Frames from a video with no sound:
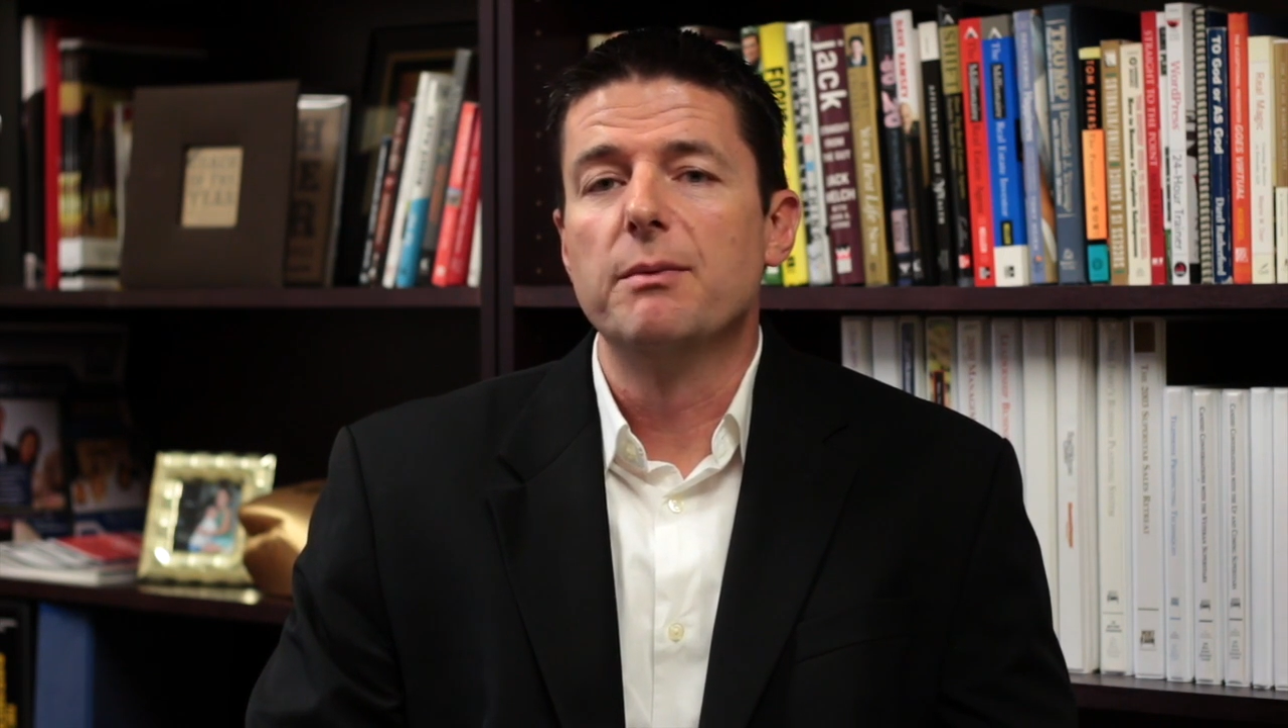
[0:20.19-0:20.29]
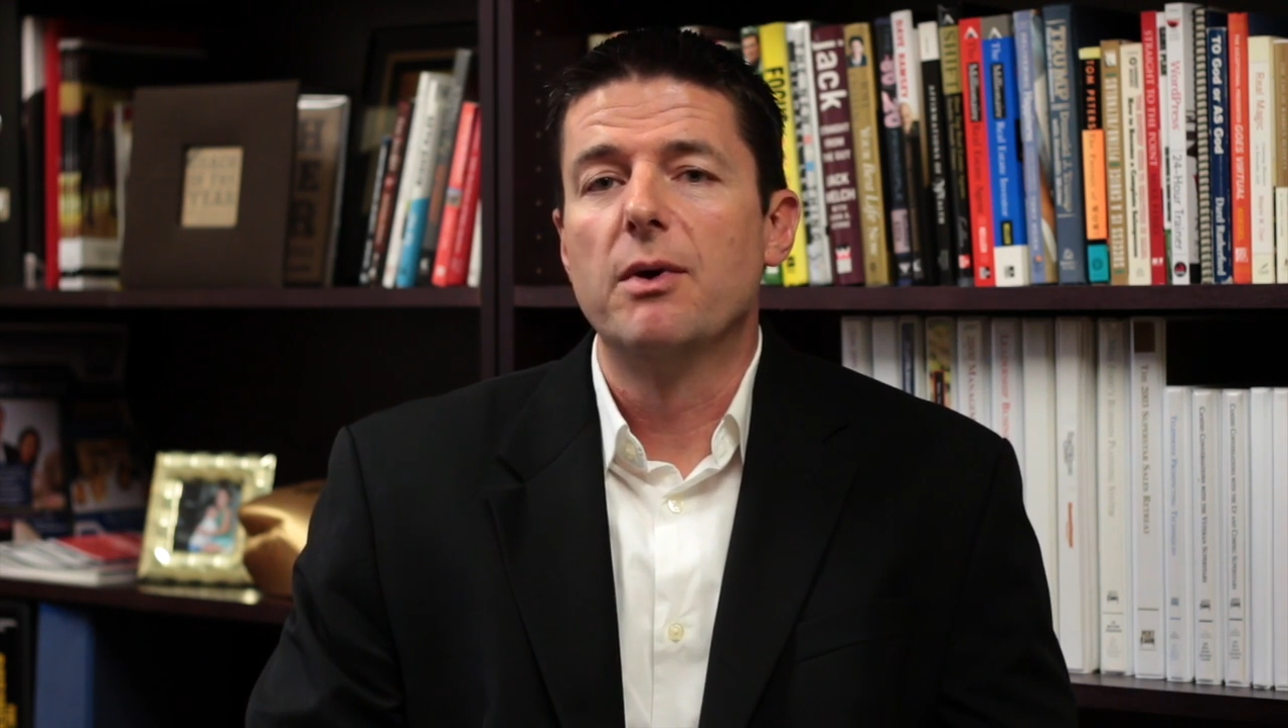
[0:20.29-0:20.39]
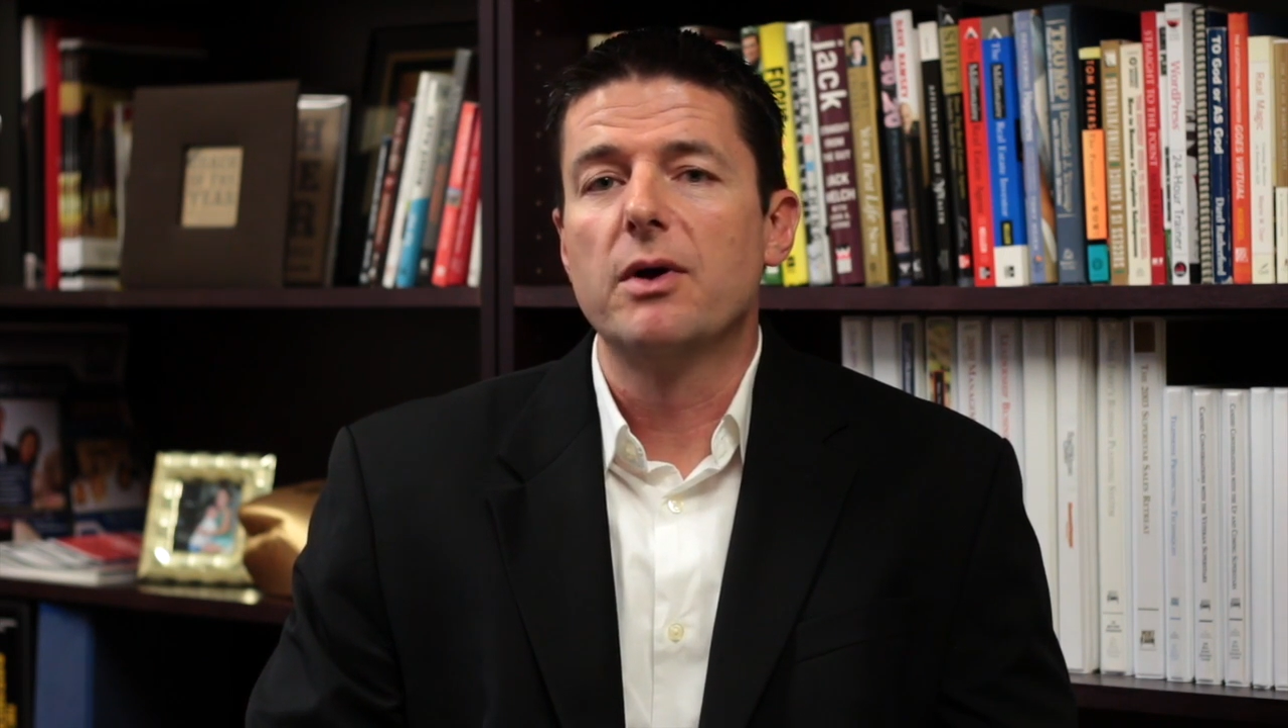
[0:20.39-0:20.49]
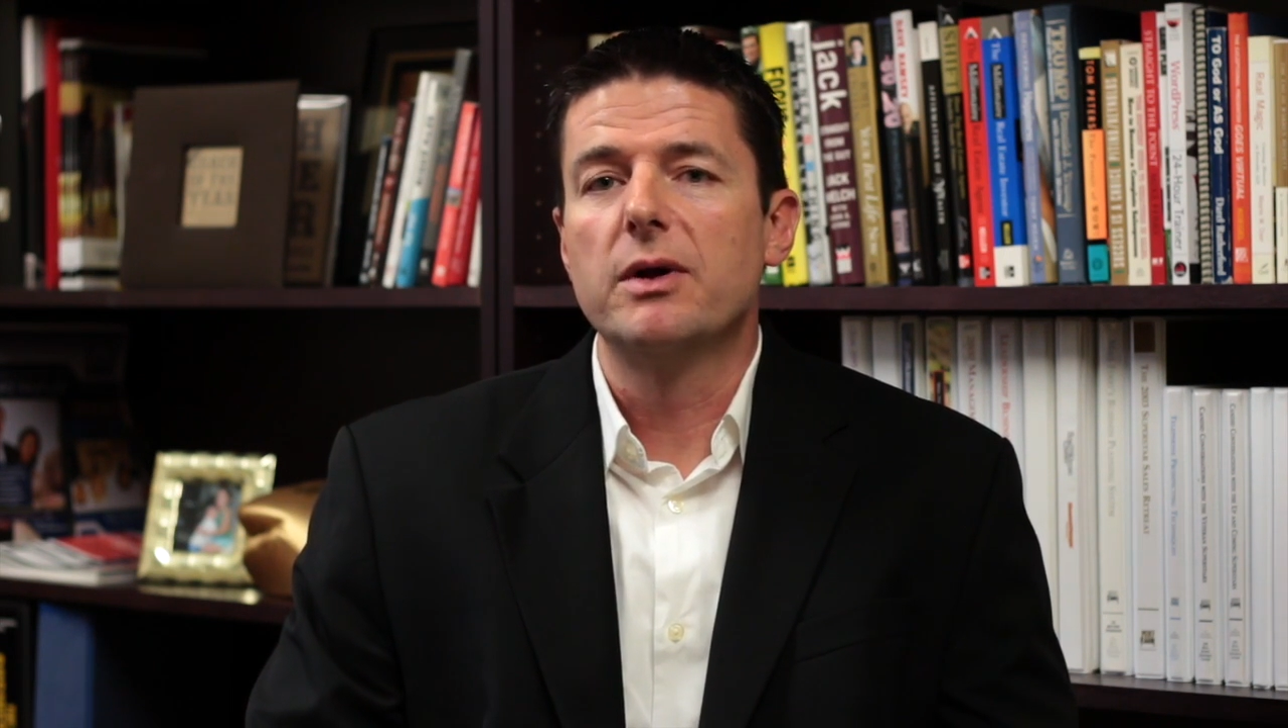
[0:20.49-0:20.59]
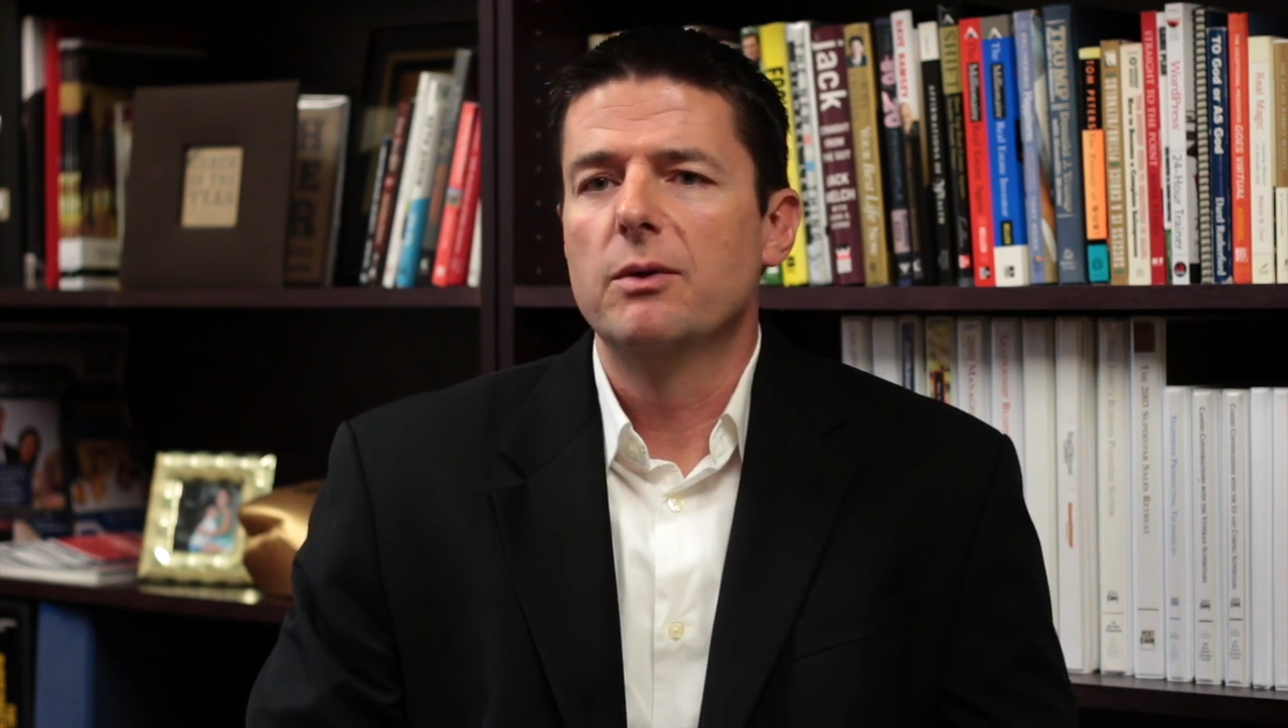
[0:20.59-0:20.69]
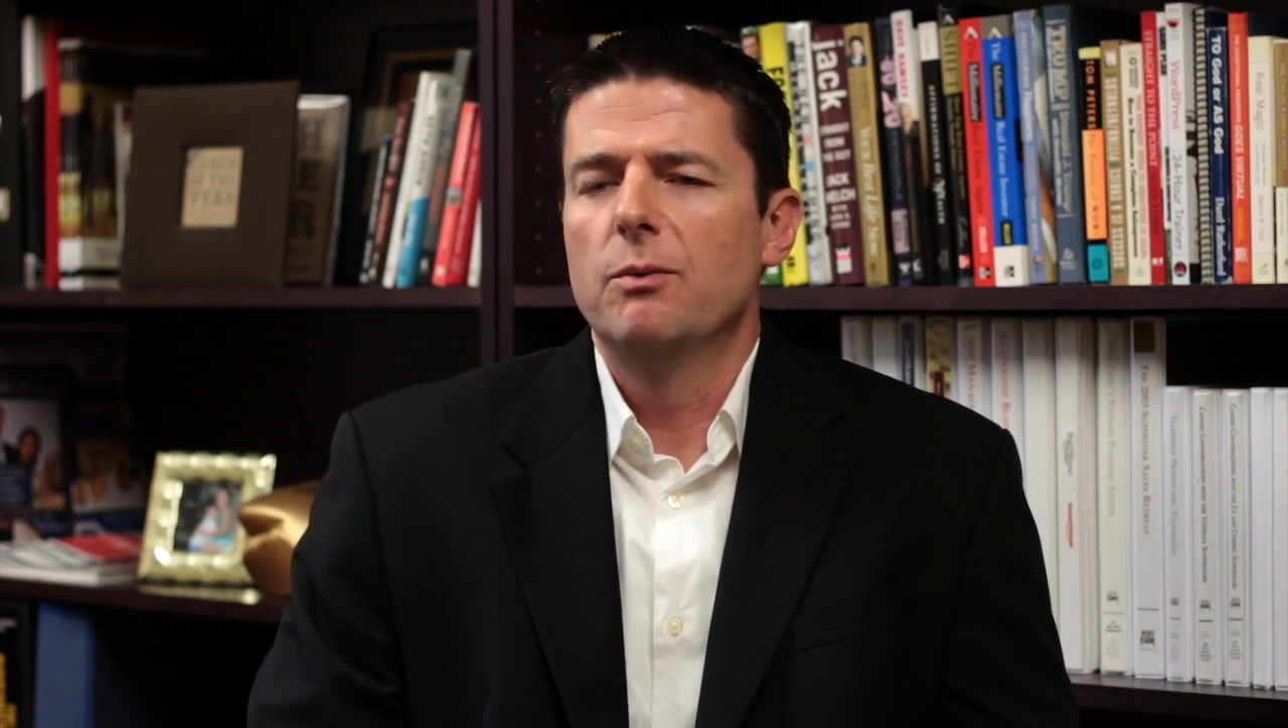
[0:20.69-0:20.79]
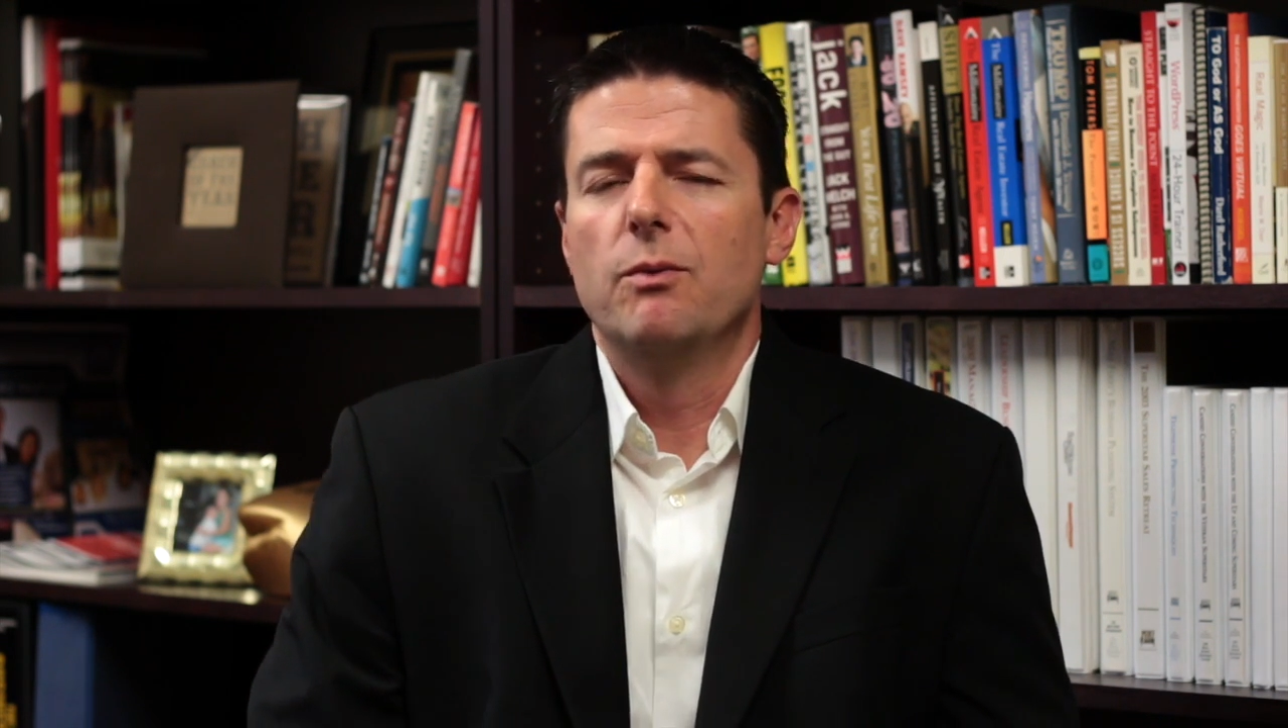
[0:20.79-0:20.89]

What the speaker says: the market,